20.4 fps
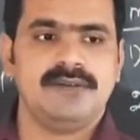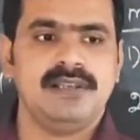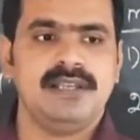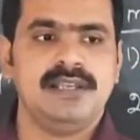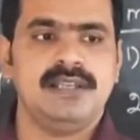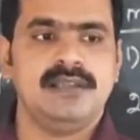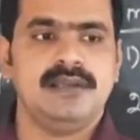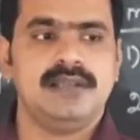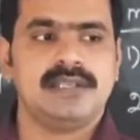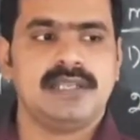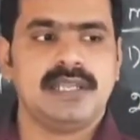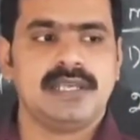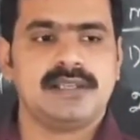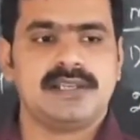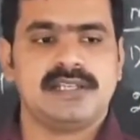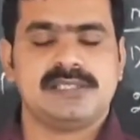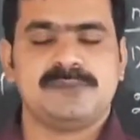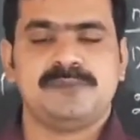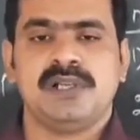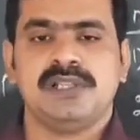will take
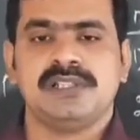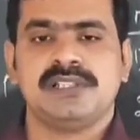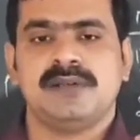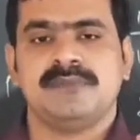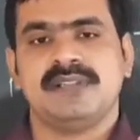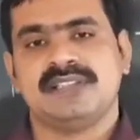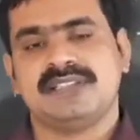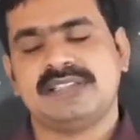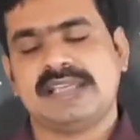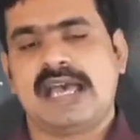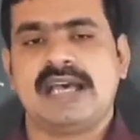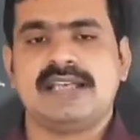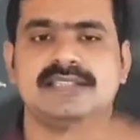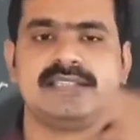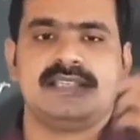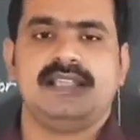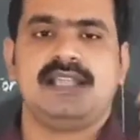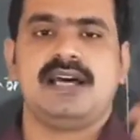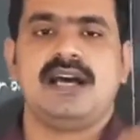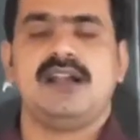responsibility of the
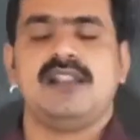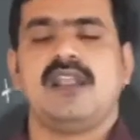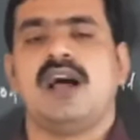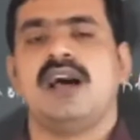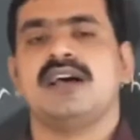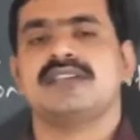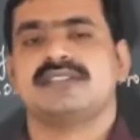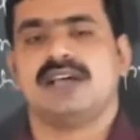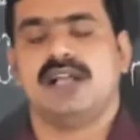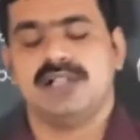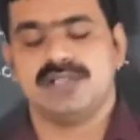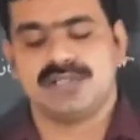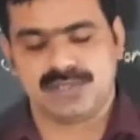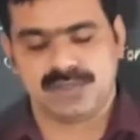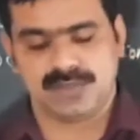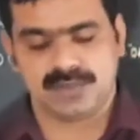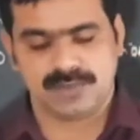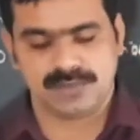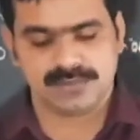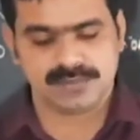shares loss
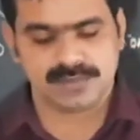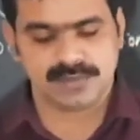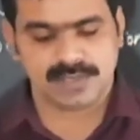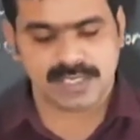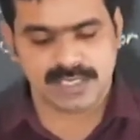also.